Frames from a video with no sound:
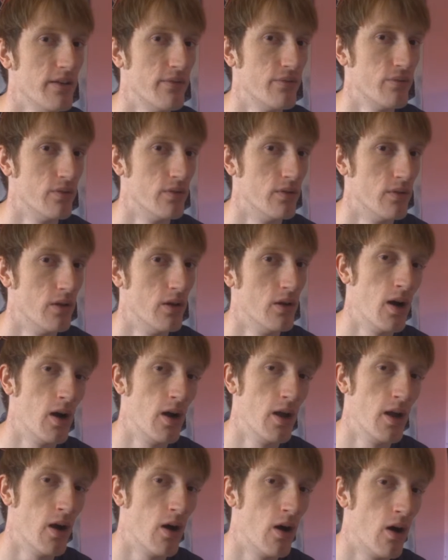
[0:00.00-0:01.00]
different.
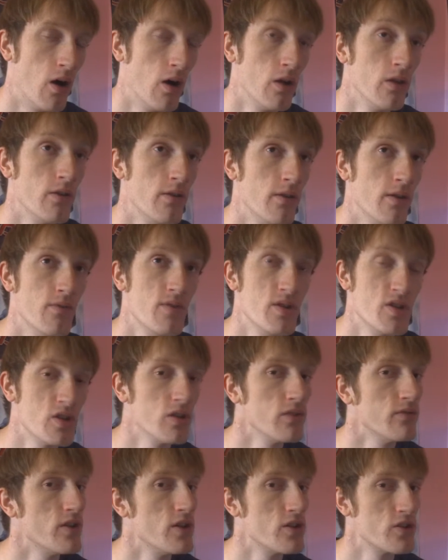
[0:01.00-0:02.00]
On the
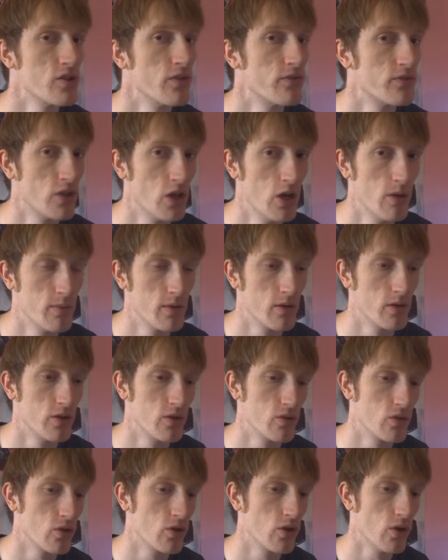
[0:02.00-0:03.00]
original version of Terminal,
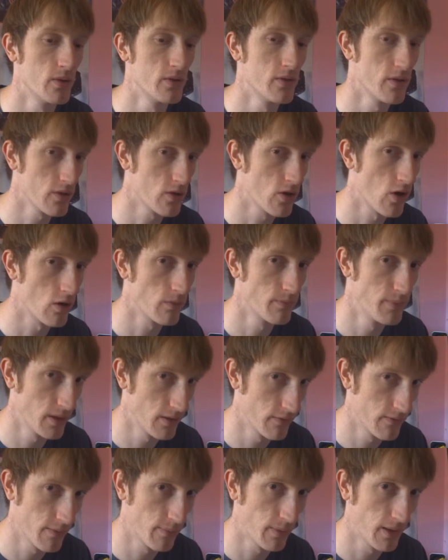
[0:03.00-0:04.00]
you could go into the
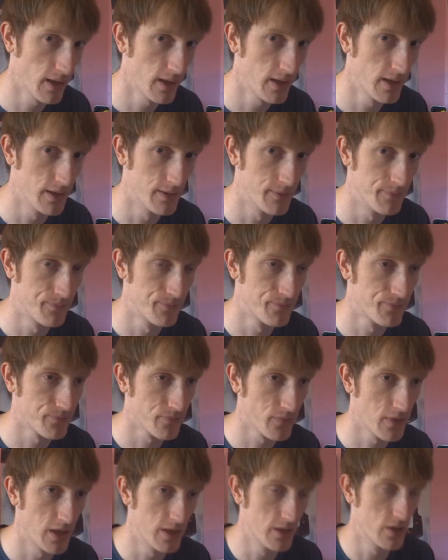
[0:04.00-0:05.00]
cockpit of the plane
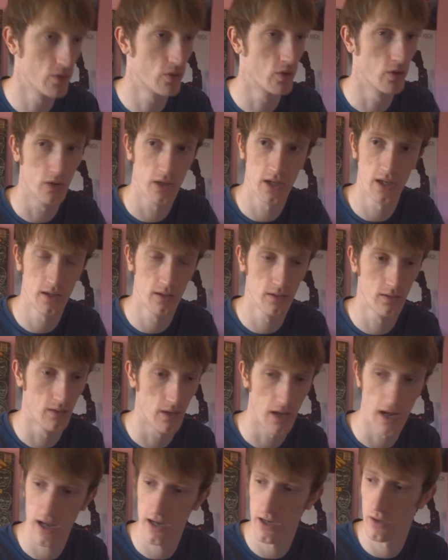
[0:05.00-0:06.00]
and you could
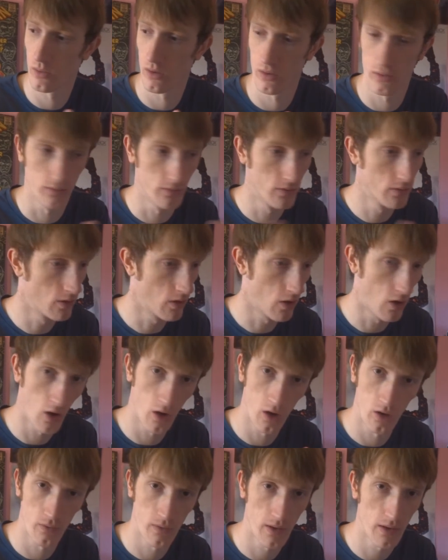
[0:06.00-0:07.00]
kill anyone
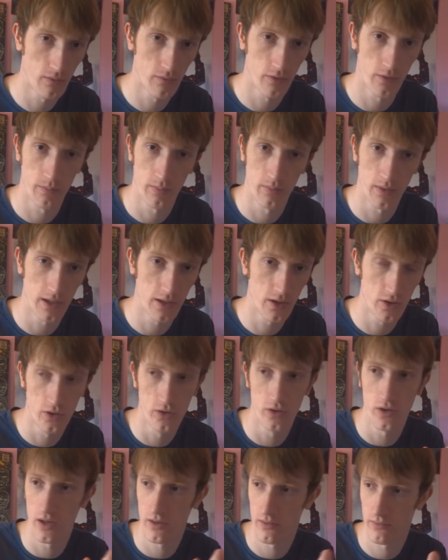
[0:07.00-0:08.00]
all around, like you
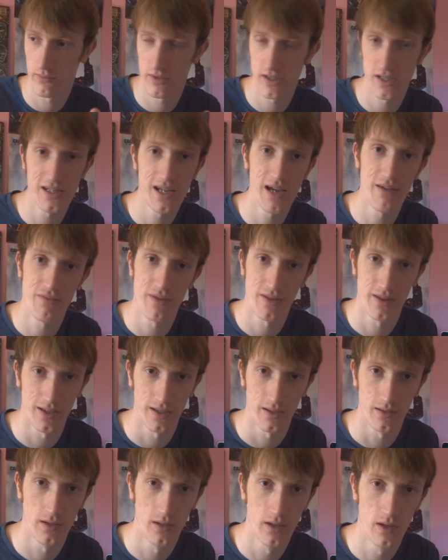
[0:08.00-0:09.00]
could see
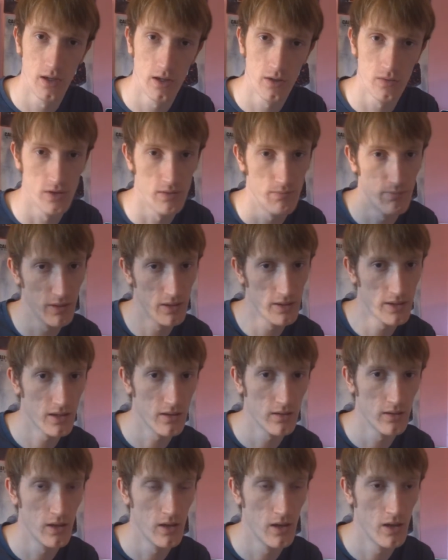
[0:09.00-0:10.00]
everything. There was a
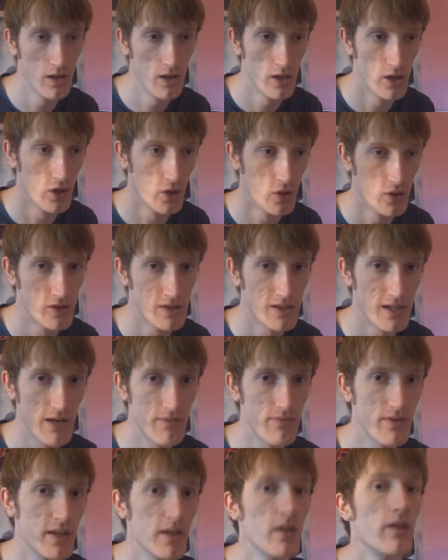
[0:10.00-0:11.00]
building, you could see
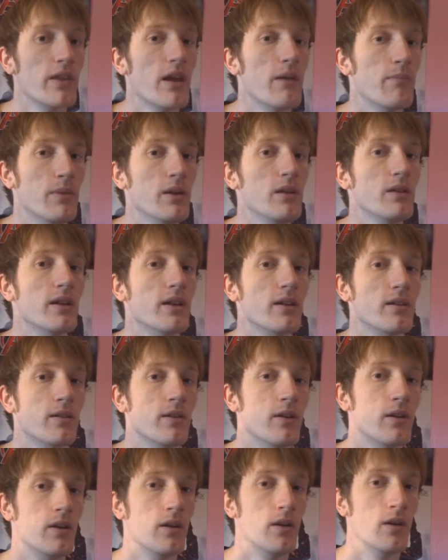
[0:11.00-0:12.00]
everything on that
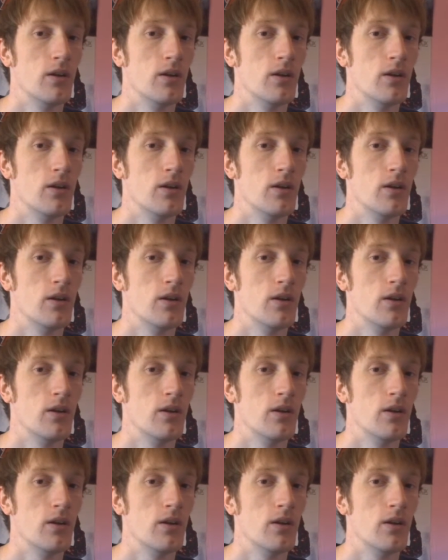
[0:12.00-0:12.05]
building